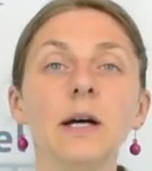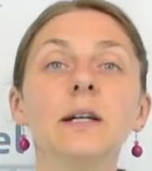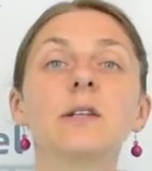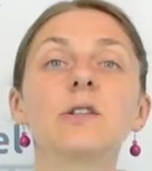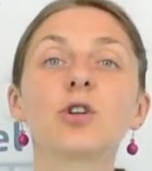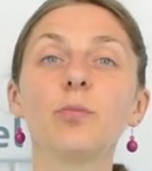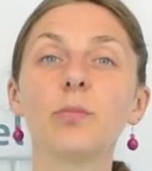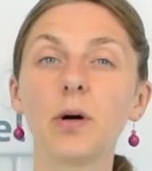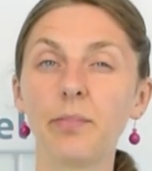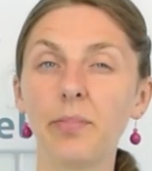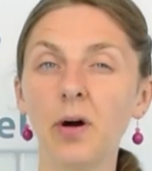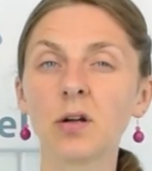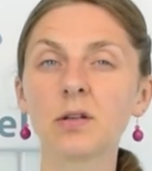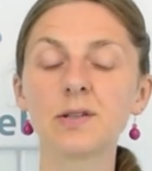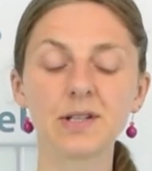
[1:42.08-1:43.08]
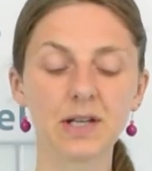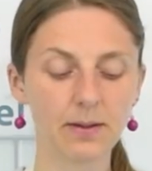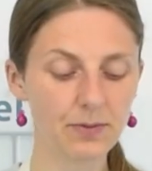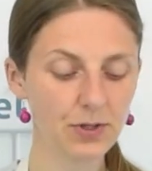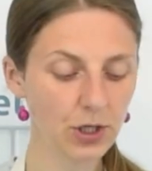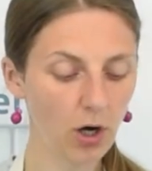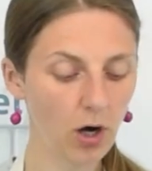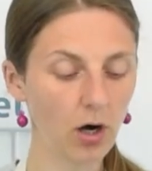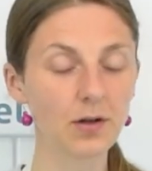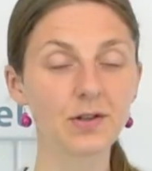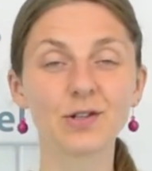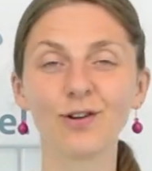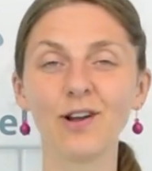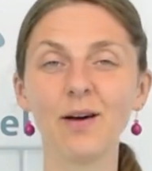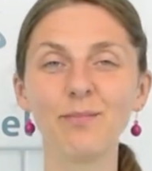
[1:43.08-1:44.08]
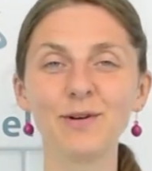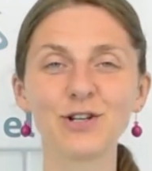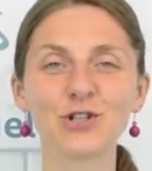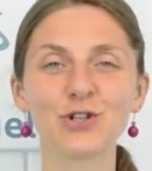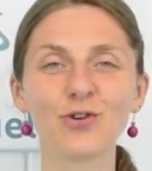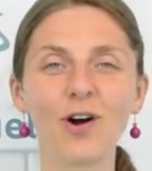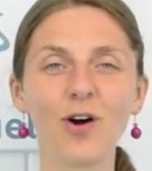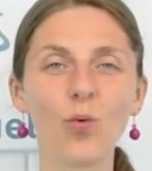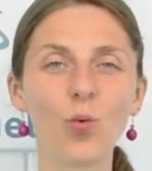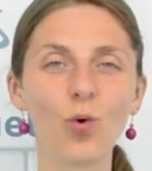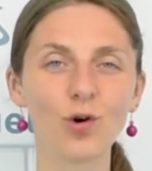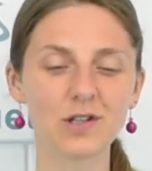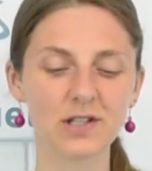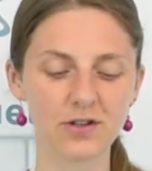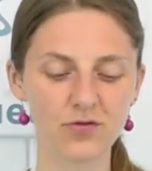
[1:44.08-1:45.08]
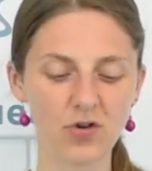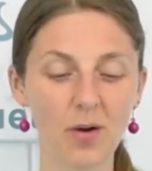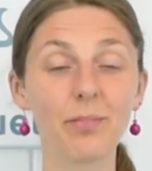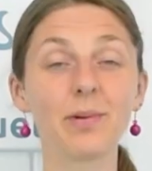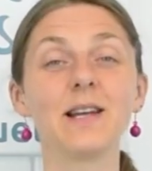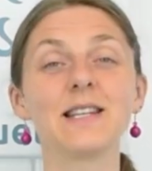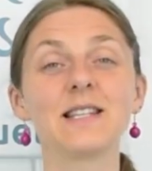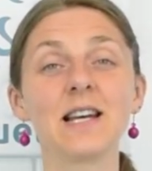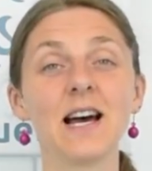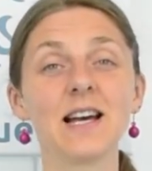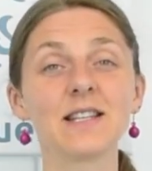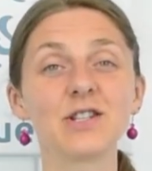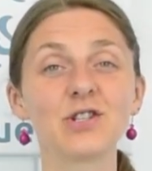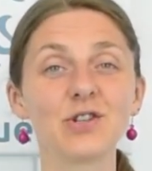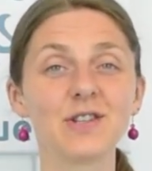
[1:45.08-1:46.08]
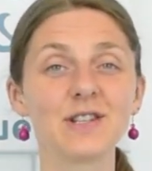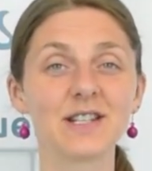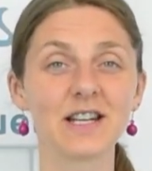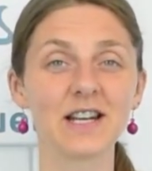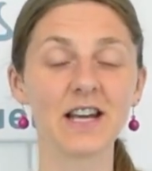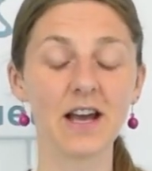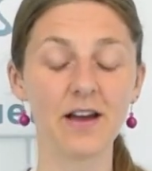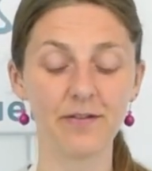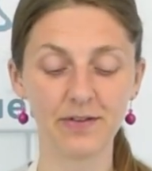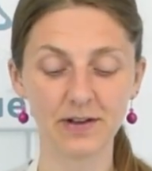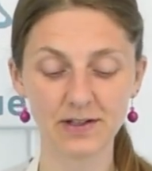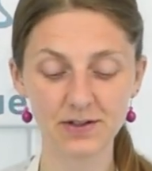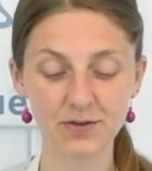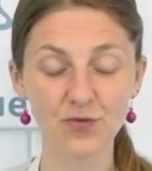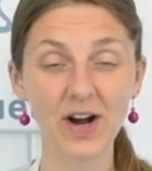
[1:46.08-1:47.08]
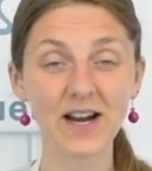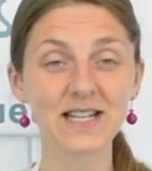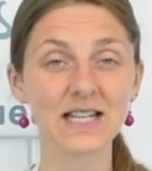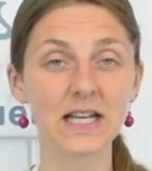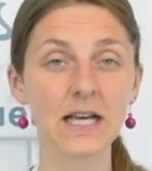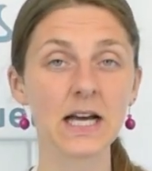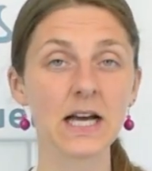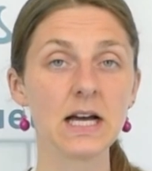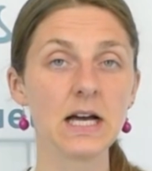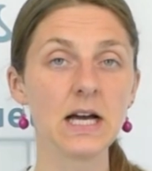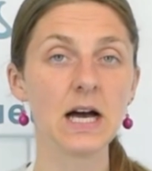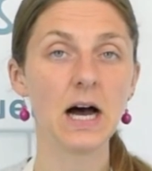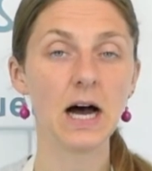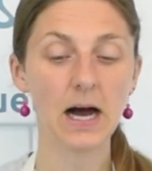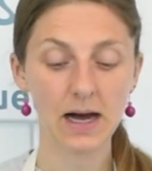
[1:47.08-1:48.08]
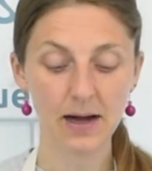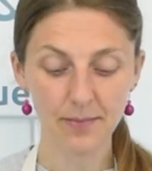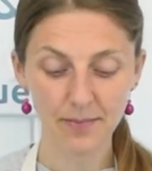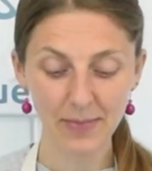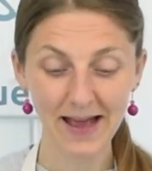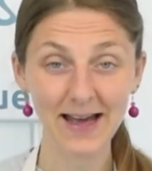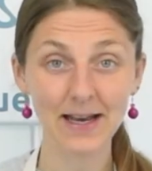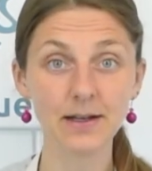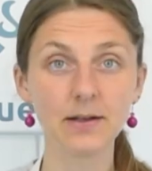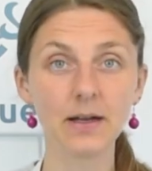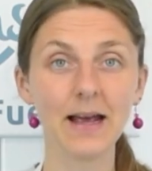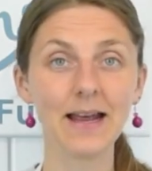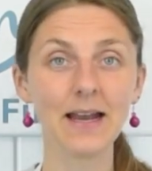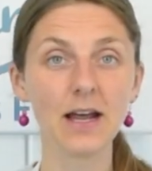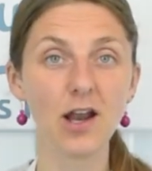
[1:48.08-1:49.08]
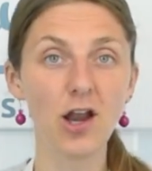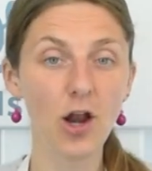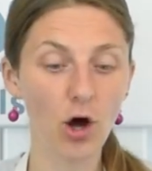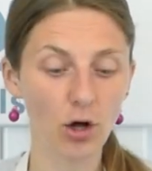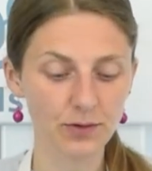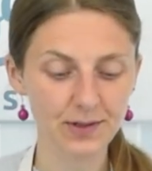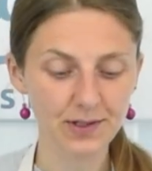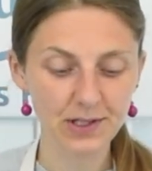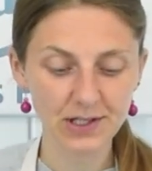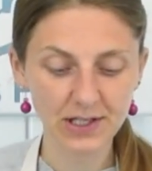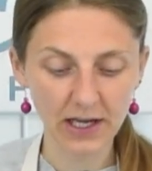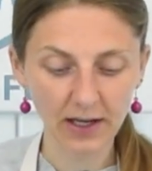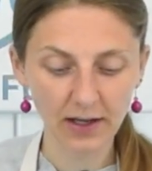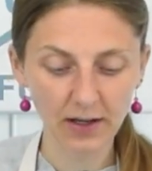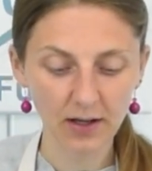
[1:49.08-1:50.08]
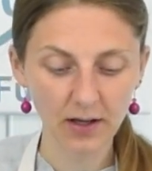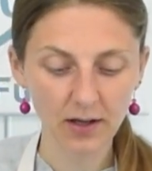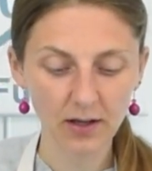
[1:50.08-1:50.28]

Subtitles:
So my pot seems hot, so let me do a water droplet test to see if it's ready and in a non-stick